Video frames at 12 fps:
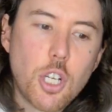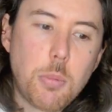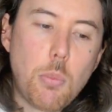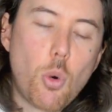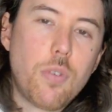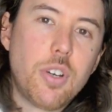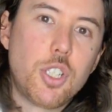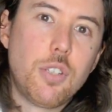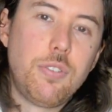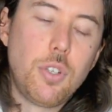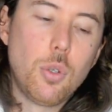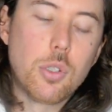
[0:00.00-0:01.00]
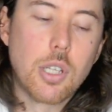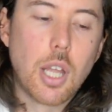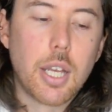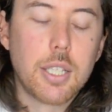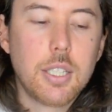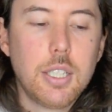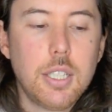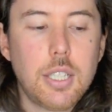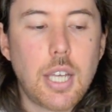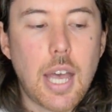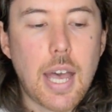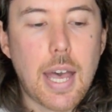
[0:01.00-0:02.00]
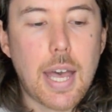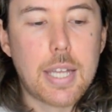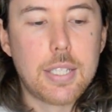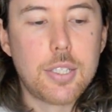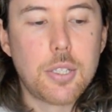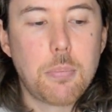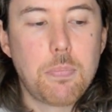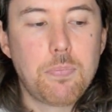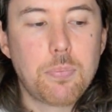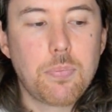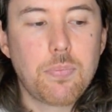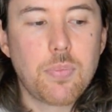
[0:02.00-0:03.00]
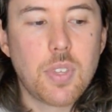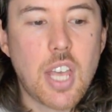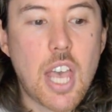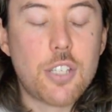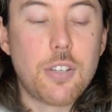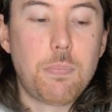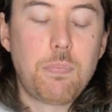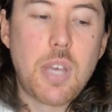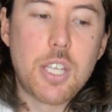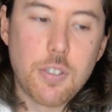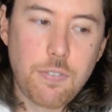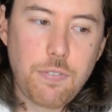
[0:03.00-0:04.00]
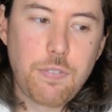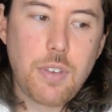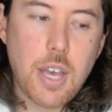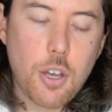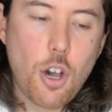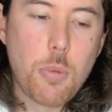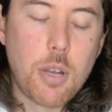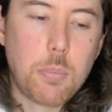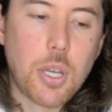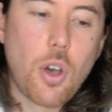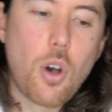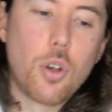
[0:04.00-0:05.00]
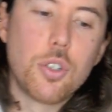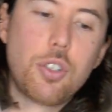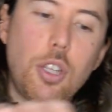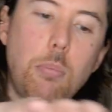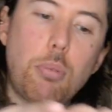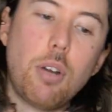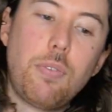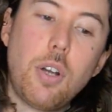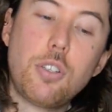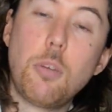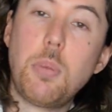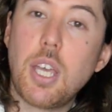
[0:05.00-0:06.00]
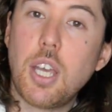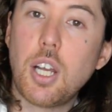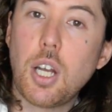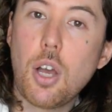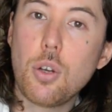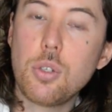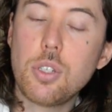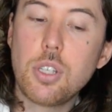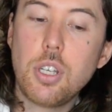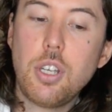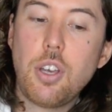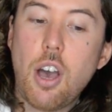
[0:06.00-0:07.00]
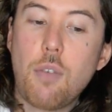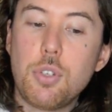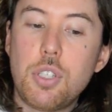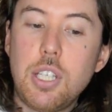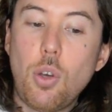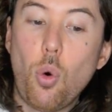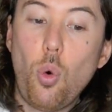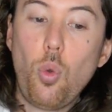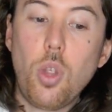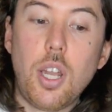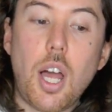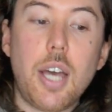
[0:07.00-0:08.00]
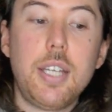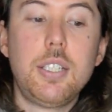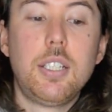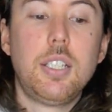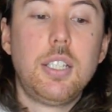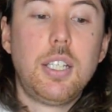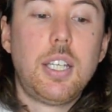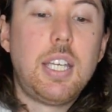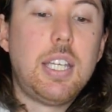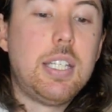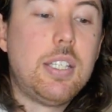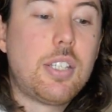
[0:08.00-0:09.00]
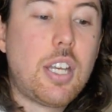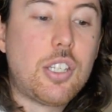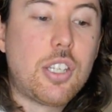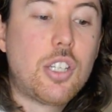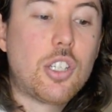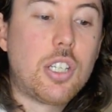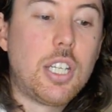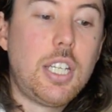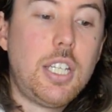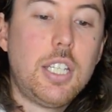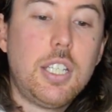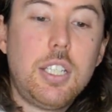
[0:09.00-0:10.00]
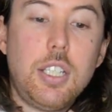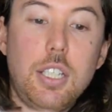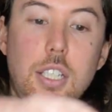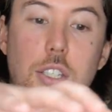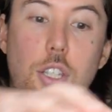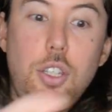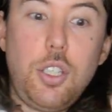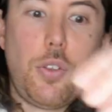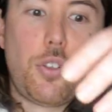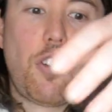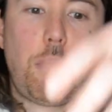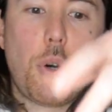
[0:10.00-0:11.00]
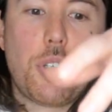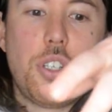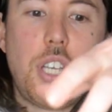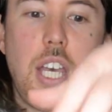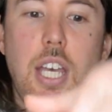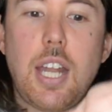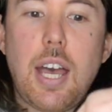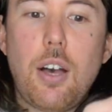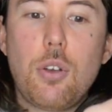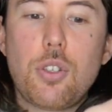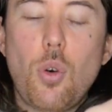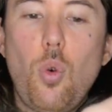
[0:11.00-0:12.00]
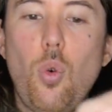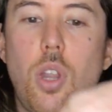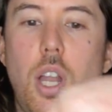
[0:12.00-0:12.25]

going to be more of a diffused light, and it's a fair comment because the Profoto being enclosed, obviously all the light is essentially, the softbox is here now, so all the